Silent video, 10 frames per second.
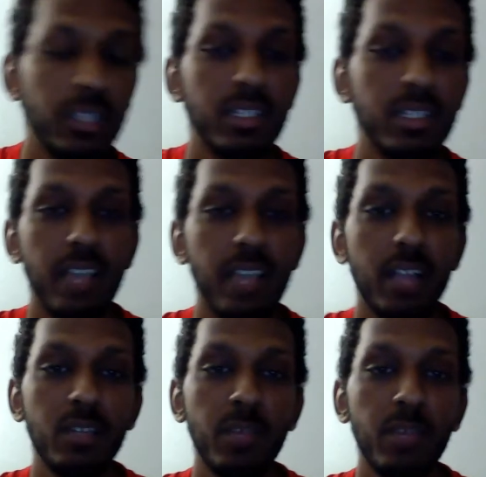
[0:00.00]
do what they
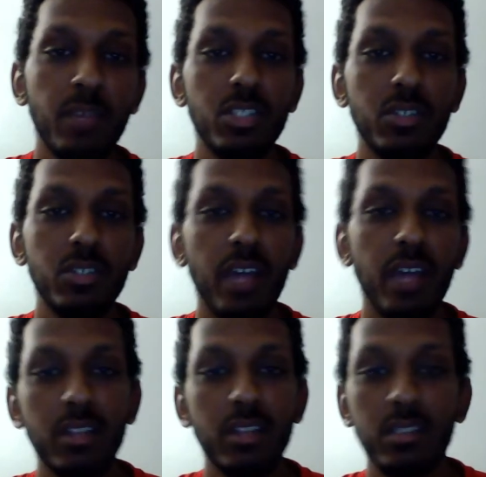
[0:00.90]
did exactly to
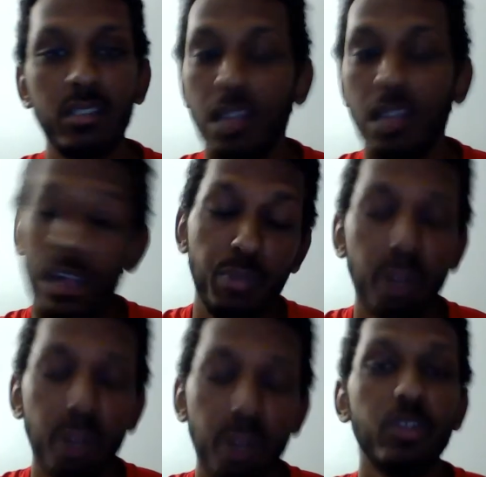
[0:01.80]
Manchester United
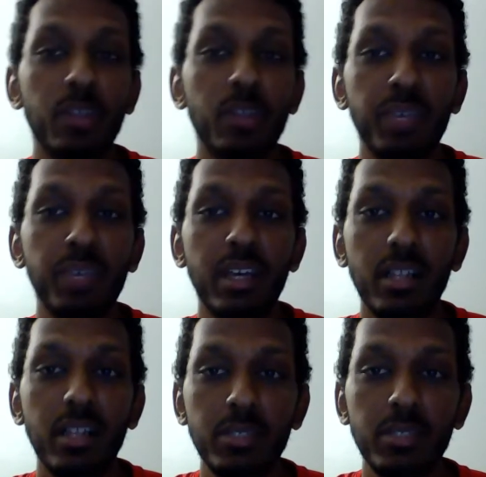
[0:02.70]
and pretty much all the
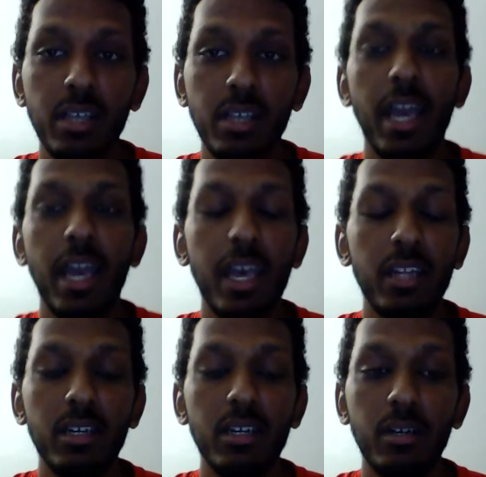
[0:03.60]
big clubs.
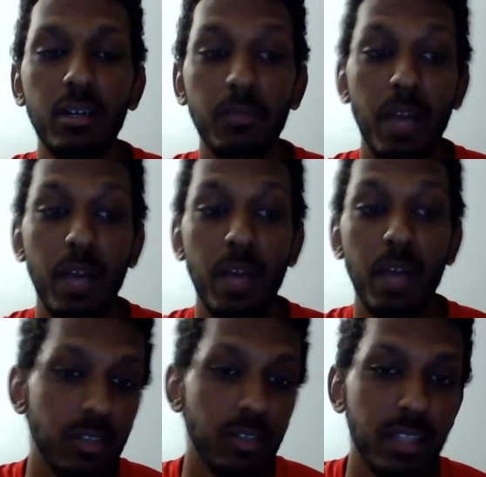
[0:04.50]
And,
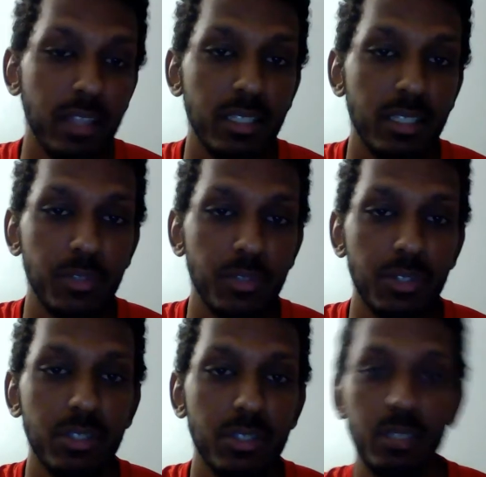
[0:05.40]
you'll get the same
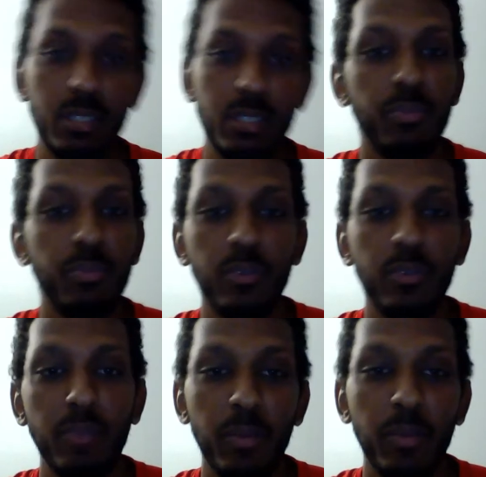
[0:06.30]
results. It's been
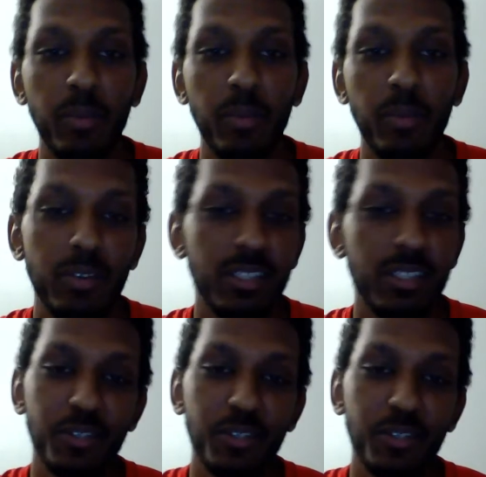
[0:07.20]
proven by Mourinho
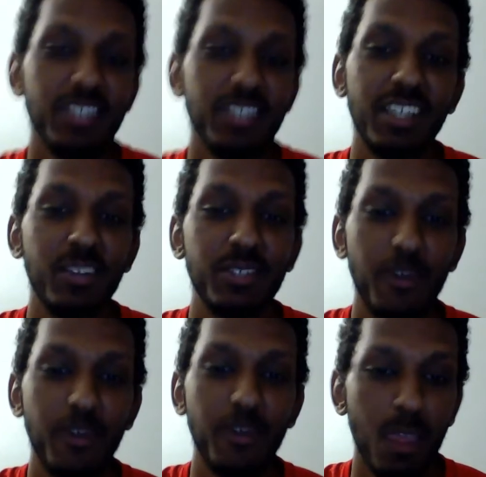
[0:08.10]
several years now,
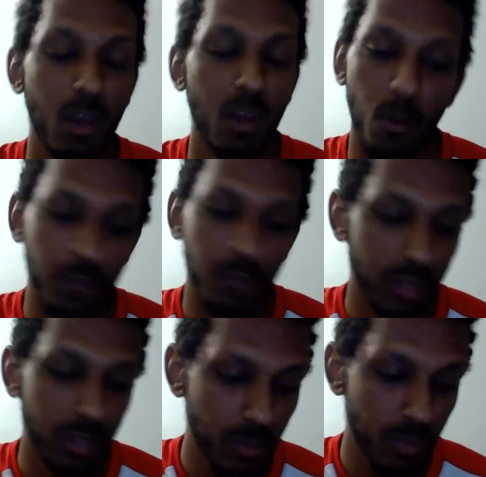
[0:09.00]
so
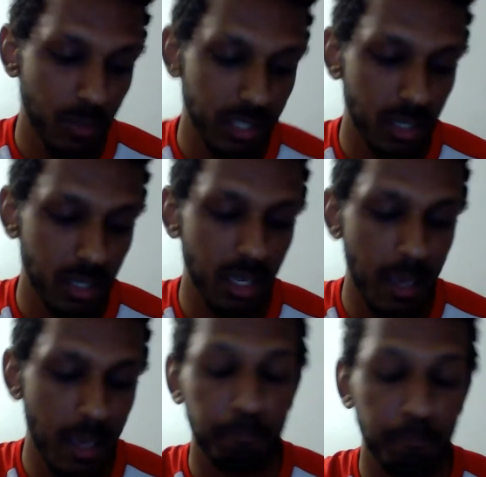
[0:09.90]
hopefully we see a good
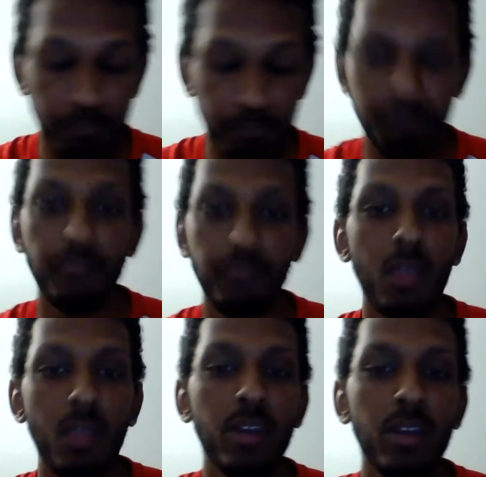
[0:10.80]
game.
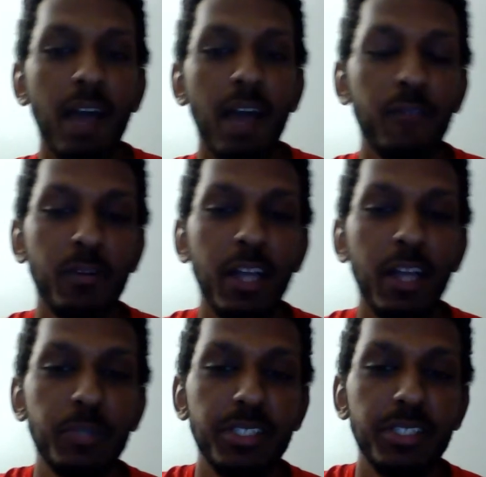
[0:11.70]
What do you have for a
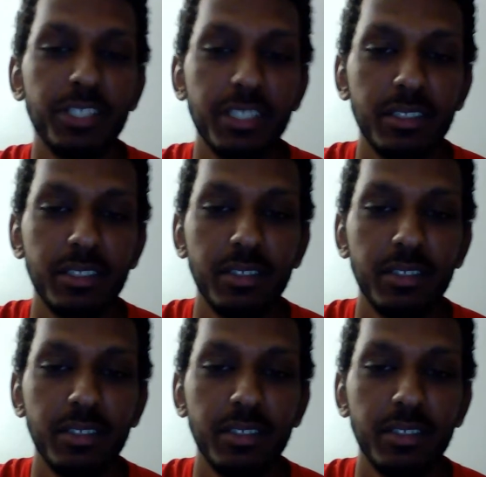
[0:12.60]
match prediction?